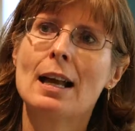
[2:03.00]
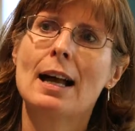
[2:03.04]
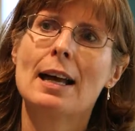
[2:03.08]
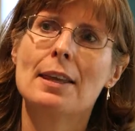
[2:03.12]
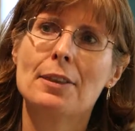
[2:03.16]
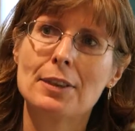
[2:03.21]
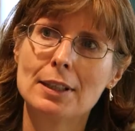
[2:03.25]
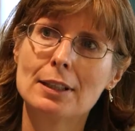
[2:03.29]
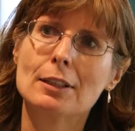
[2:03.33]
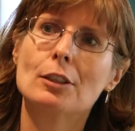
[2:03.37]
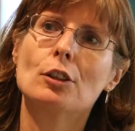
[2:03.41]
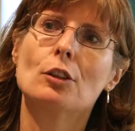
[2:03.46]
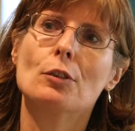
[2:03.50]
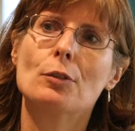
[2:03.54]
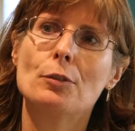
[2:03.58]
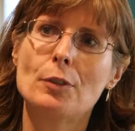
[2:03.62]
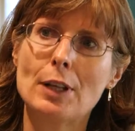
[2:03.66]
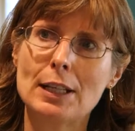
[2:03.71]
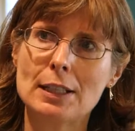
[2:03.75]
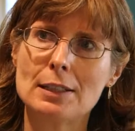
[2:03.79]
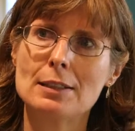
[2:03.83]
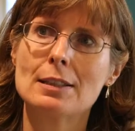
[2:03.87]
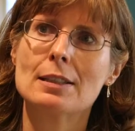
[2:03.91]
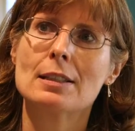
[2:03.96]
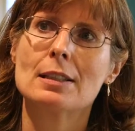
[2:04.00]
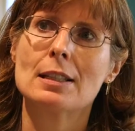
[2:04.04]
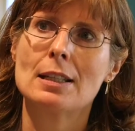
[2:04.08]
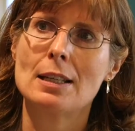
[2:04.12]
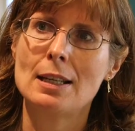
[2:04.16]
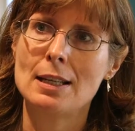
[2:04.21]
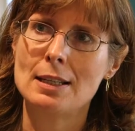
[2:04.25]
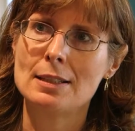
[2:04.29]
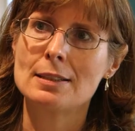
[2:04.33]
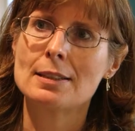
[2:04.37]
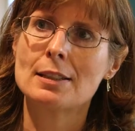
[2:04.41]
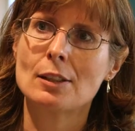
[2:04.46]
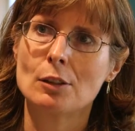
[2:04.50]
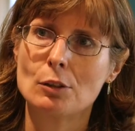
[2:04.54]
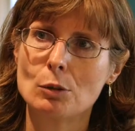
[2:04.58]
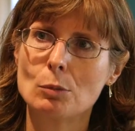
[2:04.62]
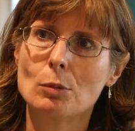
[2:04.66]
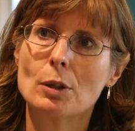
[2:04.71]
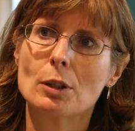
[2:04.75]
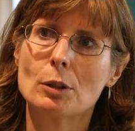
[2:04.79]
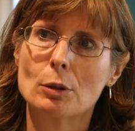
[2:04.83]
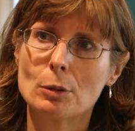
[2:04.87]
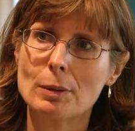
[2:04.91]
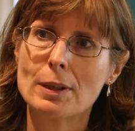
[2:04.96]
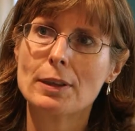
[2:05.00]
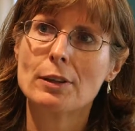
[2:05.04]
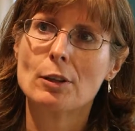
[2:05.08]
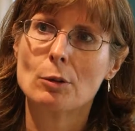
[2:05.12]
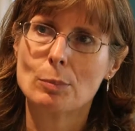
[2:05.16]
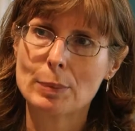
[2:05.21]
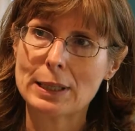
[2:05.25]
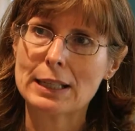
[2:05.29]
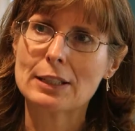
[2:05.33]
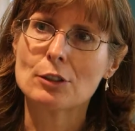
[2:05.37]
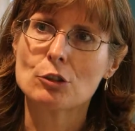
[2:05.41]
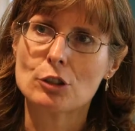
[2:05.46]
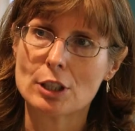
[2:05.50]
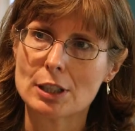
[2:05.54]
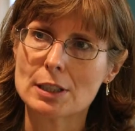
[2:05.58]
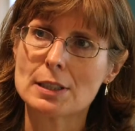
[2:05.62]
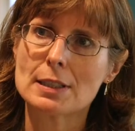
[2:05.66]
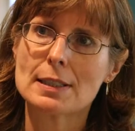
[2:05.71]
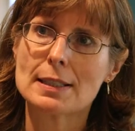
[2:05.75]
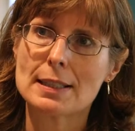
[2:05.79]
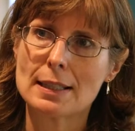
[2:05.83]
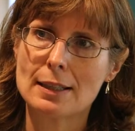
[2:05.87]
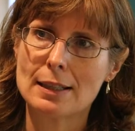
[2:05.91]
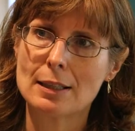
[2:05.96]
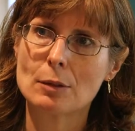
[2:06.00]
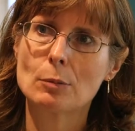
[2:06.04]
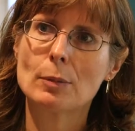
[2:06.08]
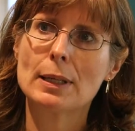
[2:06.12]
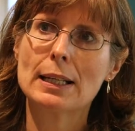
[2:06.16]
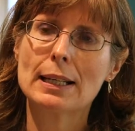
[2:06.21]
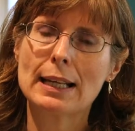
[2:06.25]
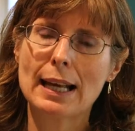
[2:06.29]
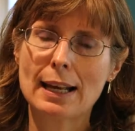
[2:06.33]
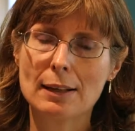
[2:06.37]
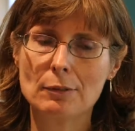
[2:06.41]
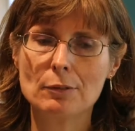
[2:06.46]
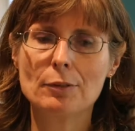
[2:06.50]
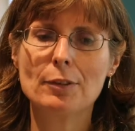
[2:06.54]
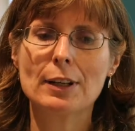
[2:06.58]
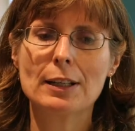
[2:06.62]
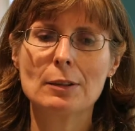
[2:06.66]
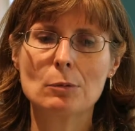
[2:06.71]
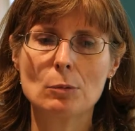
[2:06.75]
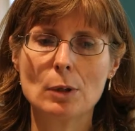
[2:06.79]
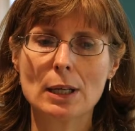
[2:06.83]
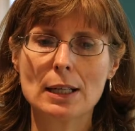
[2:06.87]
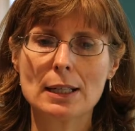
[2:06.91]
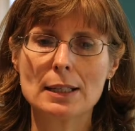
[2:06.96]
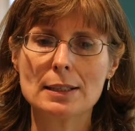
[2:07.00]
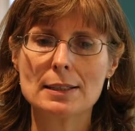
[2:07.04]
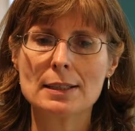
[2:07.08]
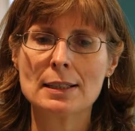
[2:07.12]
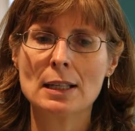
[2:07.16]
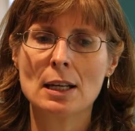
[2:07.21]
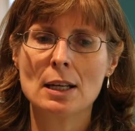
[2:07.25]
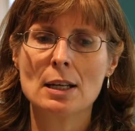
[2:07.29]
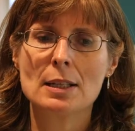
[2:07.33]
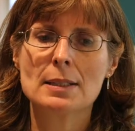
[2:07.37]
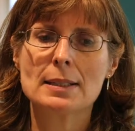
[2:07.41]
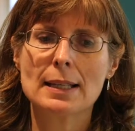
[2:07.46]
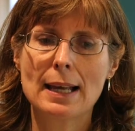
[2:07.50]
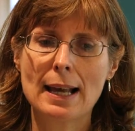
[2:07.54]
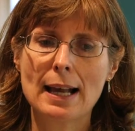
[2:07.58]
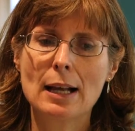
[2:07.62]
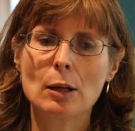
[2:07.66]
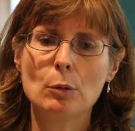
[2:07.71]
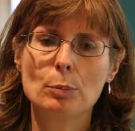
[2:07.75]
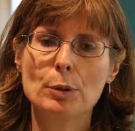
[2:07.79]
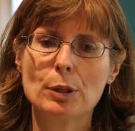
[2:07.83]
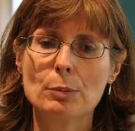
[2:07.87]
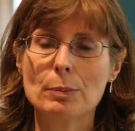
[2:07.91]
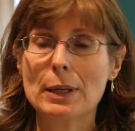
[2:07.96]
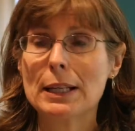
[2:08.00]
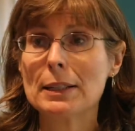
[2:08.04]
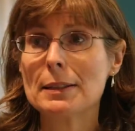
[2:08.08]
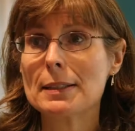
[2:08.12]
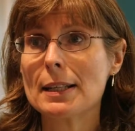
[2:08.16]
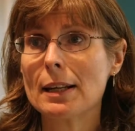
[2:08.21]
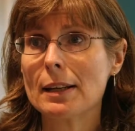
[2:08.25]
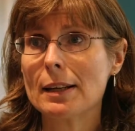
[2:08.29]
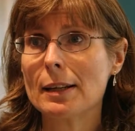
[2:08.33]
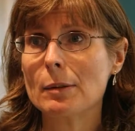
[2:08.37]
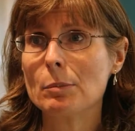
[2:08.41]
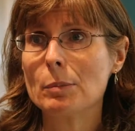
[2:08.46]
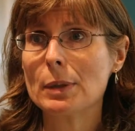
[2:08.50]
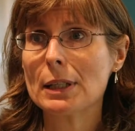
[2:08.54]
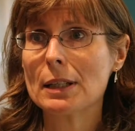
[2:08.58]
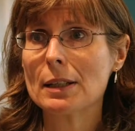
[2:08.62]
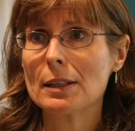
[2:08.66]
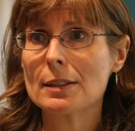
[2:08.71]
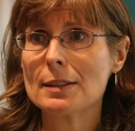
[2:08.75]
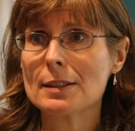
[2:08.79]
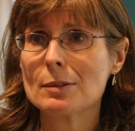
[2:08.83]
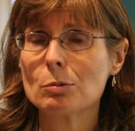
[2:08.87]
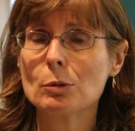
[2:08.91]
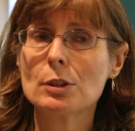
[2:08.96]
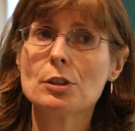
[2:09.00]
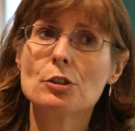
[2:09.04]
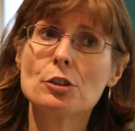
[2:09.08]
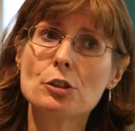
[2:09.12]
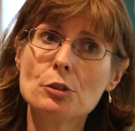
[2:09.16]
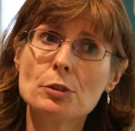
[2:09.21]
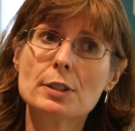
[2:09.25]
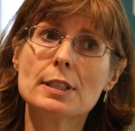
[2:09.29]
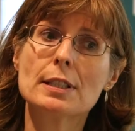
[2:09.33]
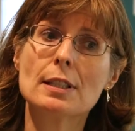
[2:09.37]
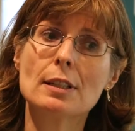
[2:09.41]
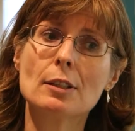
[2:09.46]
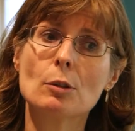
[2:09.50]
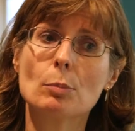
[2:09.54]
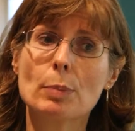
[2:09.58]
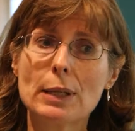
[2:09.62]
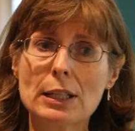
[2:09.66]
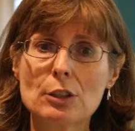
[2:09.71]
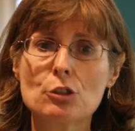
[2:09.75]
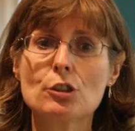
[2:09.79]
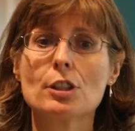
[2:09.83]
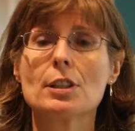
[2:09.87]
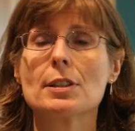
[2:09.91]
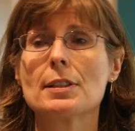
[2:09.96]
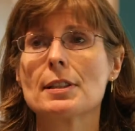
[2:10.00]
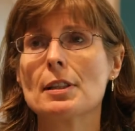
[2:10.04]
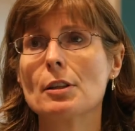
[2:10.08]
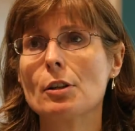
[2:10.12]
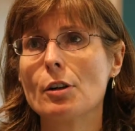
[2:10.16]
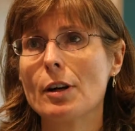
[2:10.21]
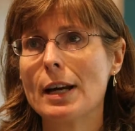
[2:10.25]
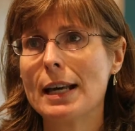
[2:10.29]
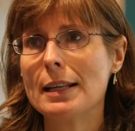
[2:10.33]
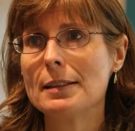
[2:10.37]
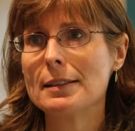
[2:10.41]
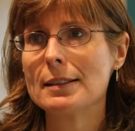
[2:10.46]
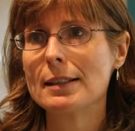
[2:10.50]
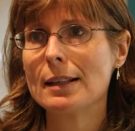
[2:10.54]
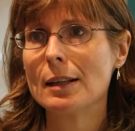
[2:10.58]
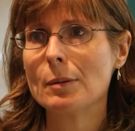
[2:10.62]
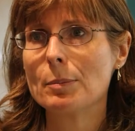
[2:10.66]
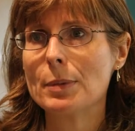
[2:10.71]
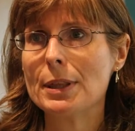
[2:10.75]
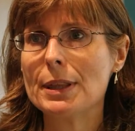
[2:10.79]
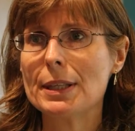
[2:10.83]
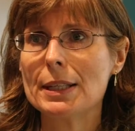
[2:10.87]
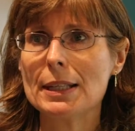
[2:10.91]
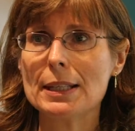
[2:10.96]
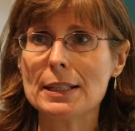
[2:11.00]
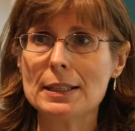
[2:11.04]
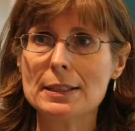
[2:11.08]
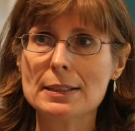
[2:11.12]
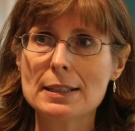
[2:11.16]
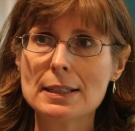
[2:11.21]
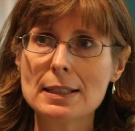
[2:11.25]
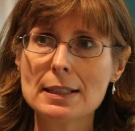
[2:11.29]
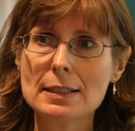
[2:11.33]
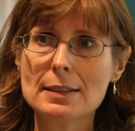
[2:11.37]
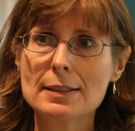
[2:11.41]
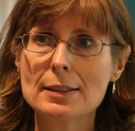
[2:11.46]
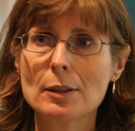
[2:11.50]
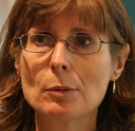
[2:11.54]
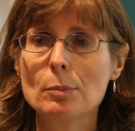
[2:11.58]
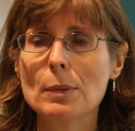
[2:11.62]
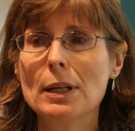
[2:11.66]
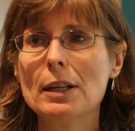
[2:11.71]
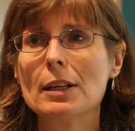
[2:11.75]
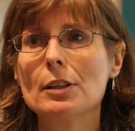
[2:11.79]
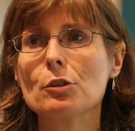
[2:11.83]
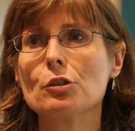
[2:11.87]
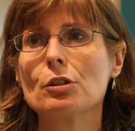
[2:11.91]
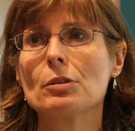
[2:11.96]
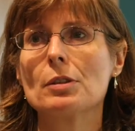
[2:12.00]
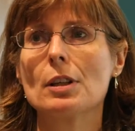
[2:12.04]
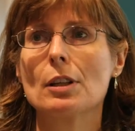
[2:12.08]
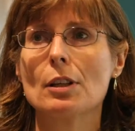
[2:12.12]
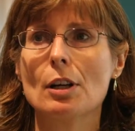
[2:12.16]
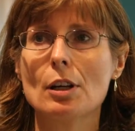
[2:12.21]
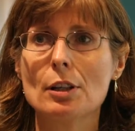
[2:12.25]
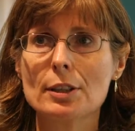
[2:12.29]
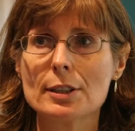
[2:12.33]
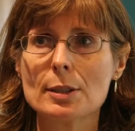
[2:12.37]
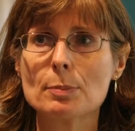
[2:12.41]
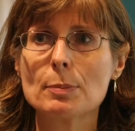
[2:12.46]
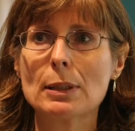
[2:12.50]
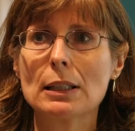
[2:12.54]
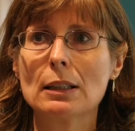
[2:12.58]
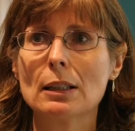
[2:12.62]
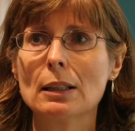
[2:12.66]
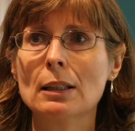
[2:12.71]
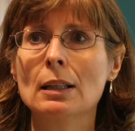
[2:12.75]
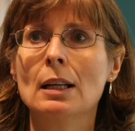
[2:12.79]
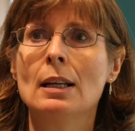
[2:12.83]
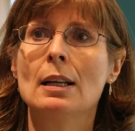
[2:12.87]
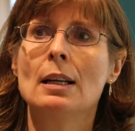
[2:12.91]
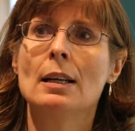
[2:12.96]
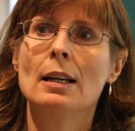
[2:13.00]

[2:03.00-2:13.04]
I think you'll find that it is going to work with your patients, and that we can find ways to help you make time, because once you see your patients are not ending up in the ED so much or in the hospital,